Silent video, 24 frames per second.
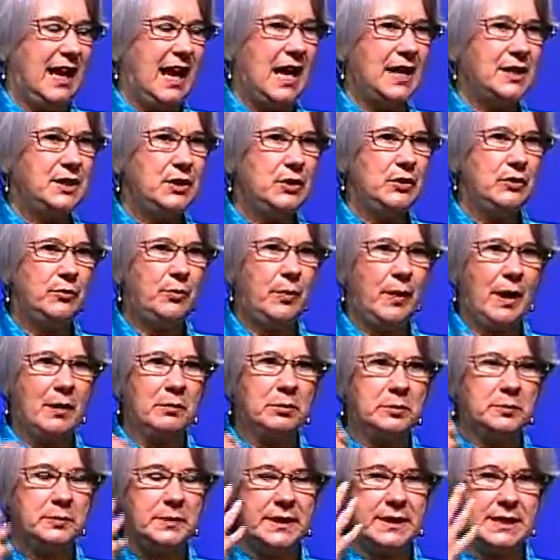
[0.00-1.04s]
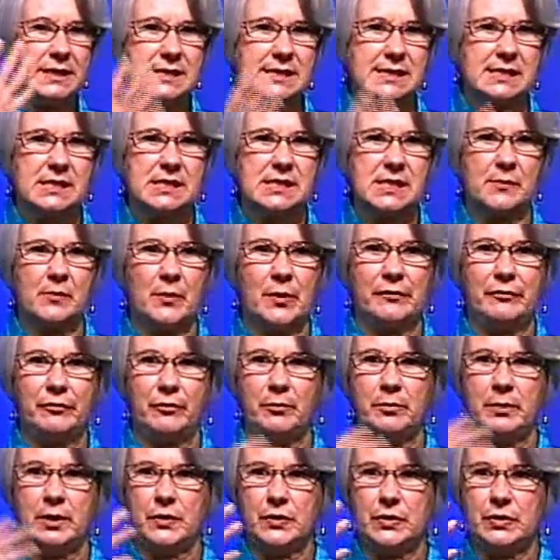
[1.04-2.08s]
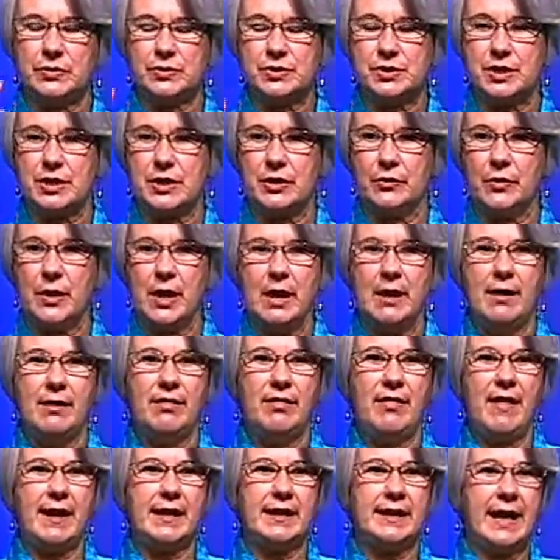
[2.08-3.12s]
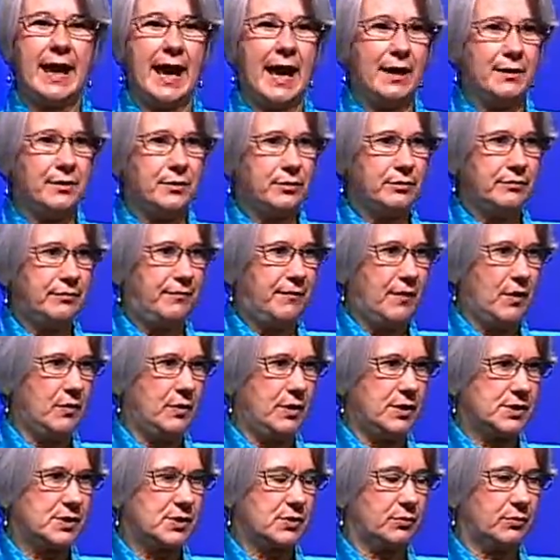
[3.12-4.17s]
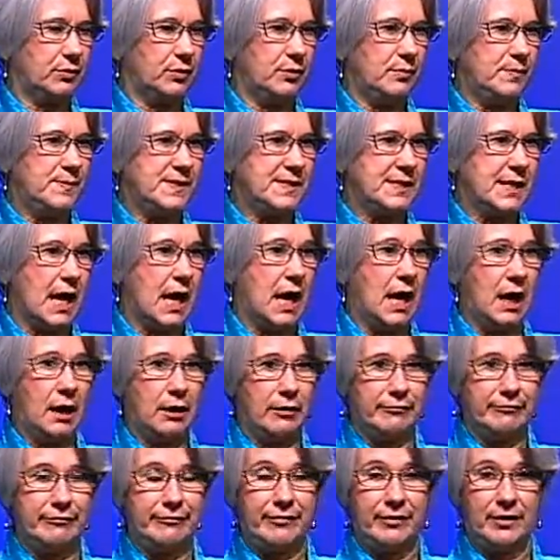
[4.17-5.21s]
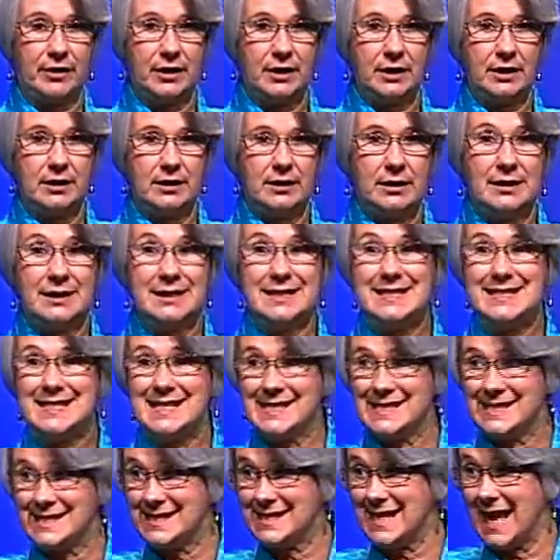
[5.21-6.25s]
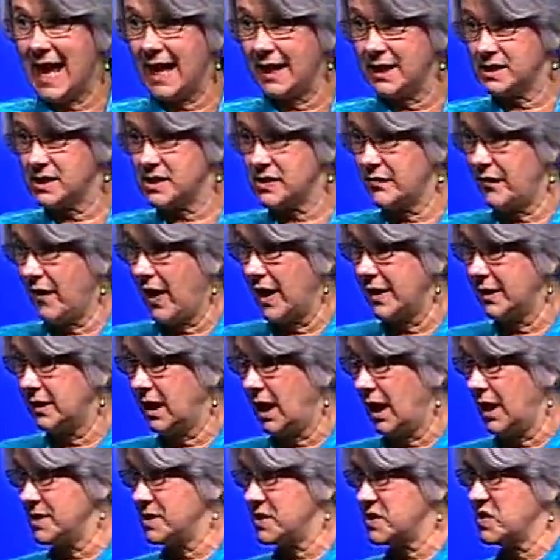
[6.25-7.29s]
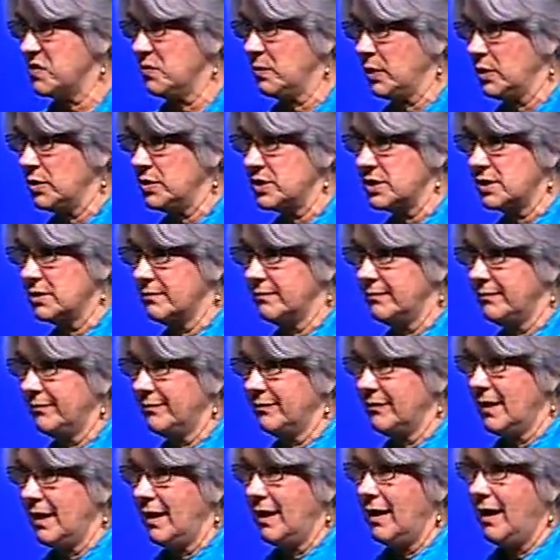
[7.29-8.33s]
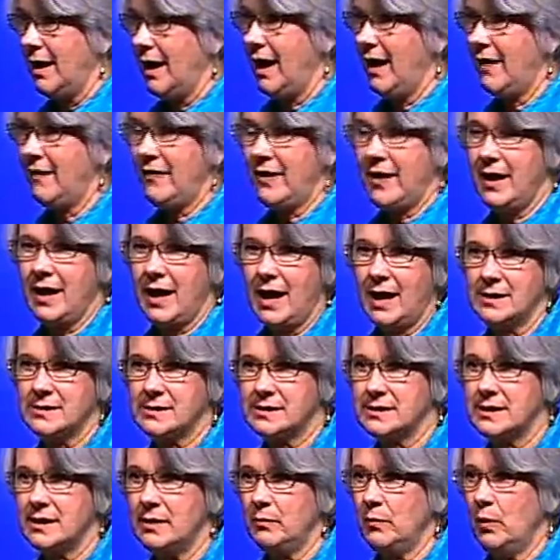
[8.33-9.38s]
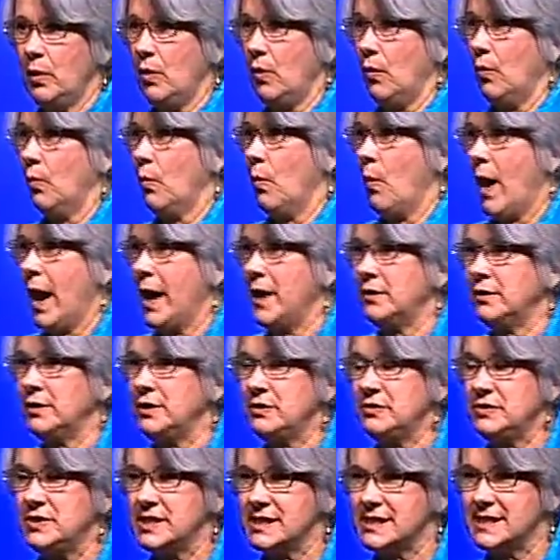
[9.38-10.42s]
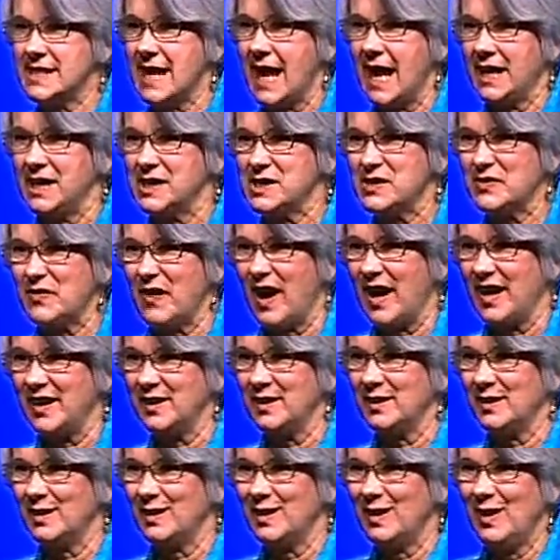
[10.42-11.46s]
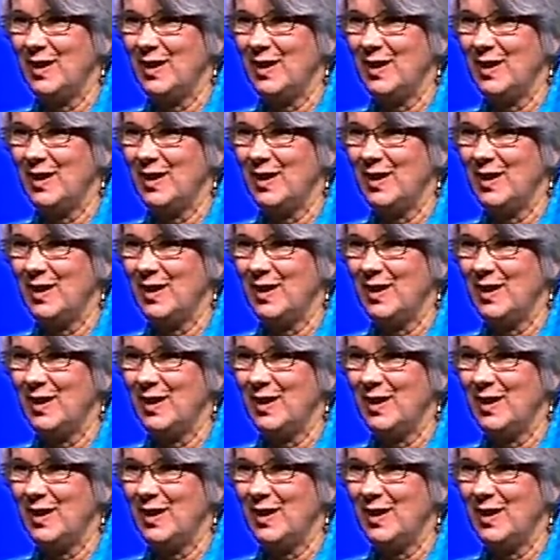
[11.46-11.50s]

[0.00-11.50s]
And you probably, this is somewhat familiar to you. They gathered focus groups of dissatisfied customers, and they asked them, why are you dissatisfied?